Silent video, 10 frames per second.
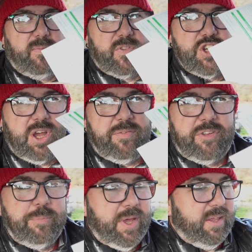chuffed
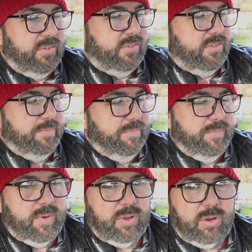to bits.
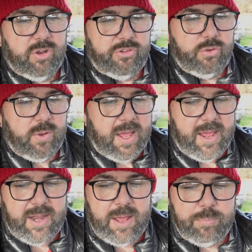I've got to sort that
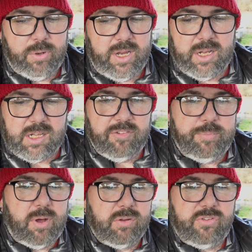out now, put it in the glove
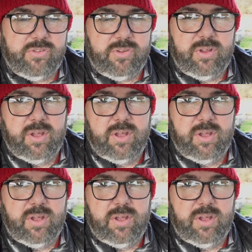box,